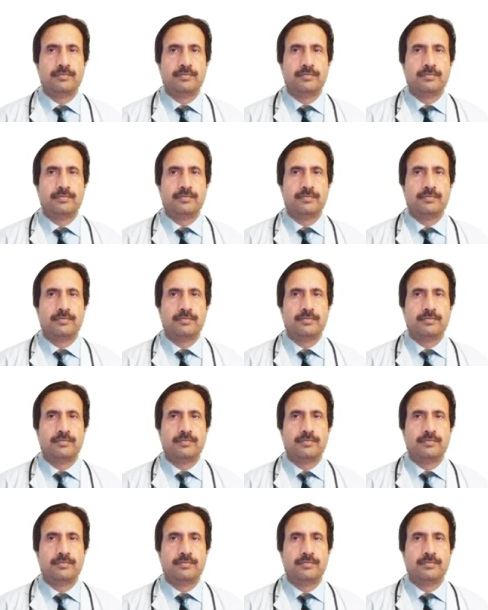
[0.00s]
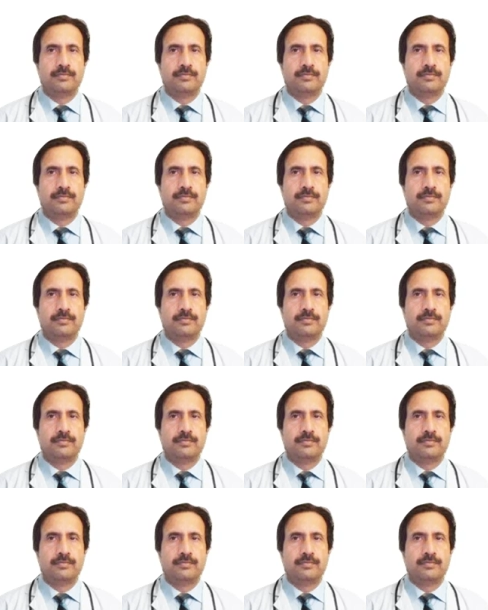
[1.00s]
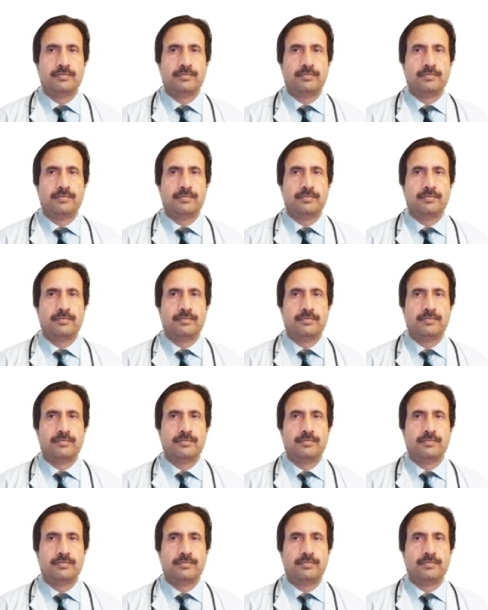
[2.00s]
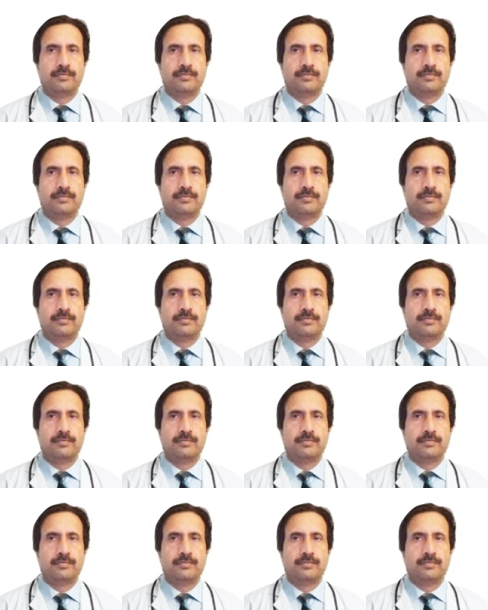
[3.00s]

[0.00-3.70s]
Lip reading: This is a still picture; no speech is visible.